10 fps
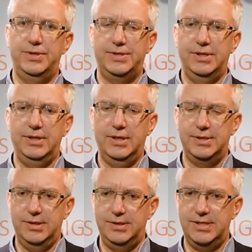as
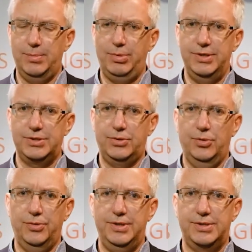the discipline is called in